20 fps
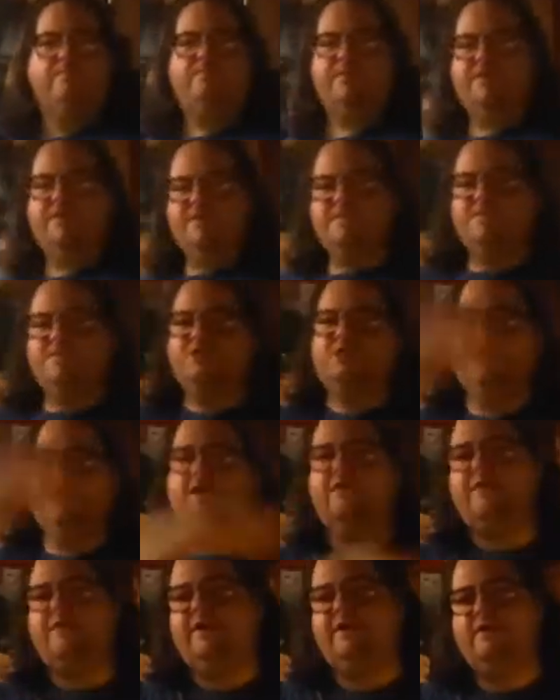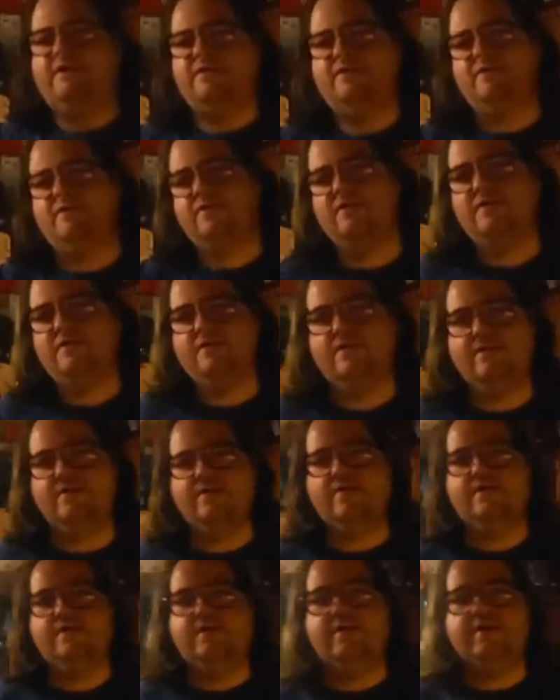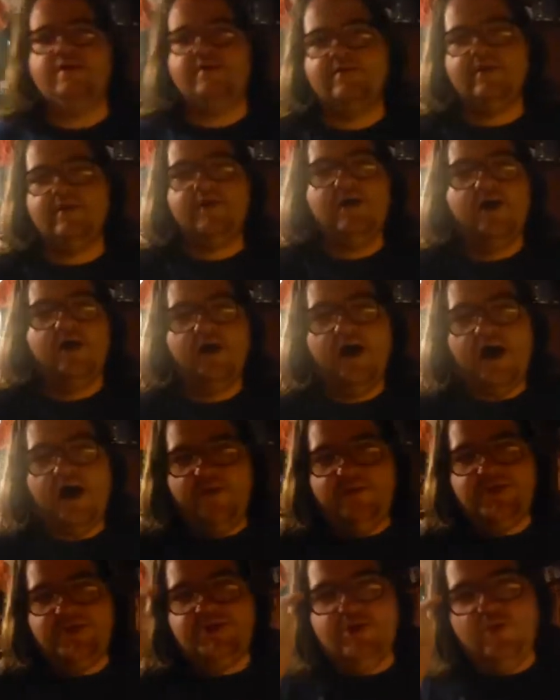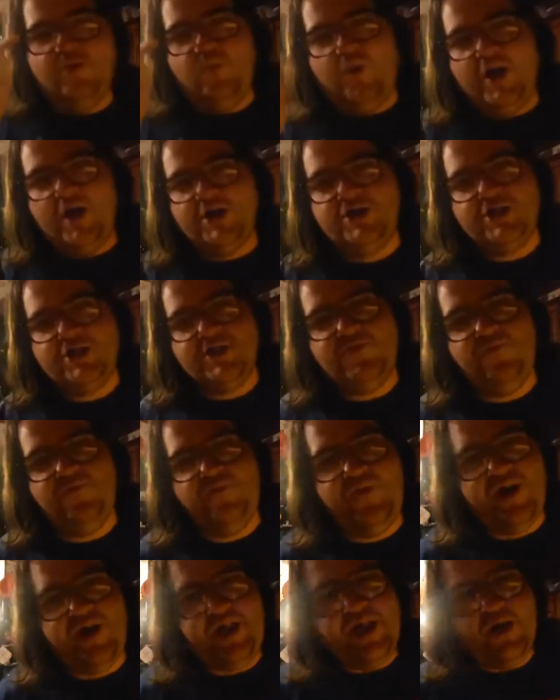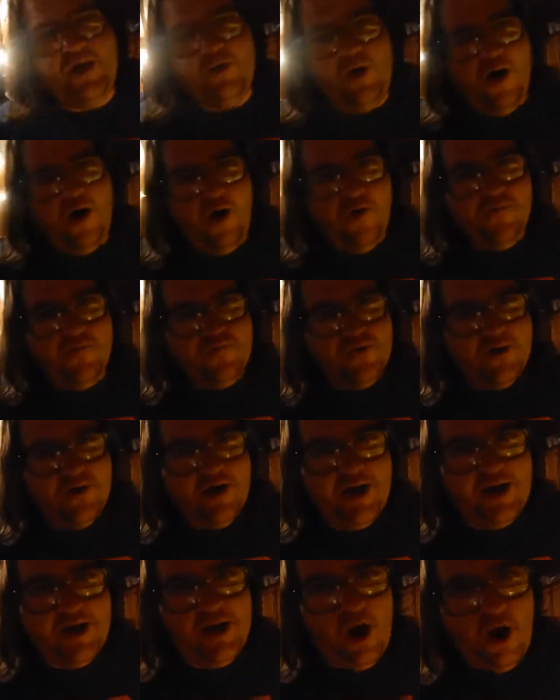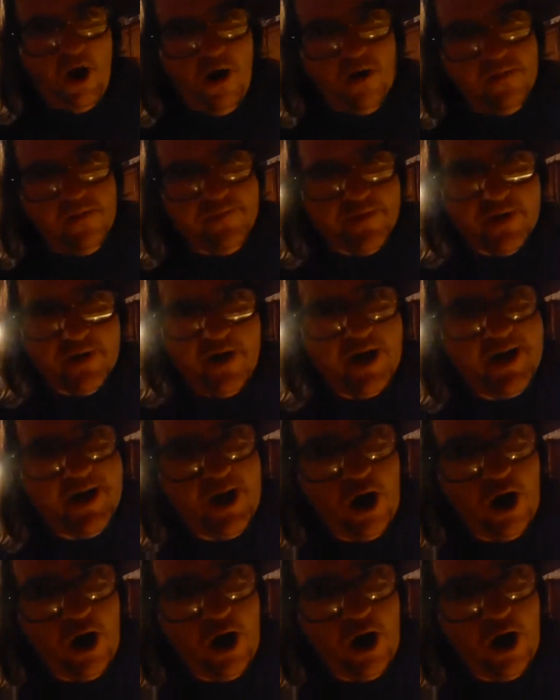Forget the sharing. I want you to watch this video over and over and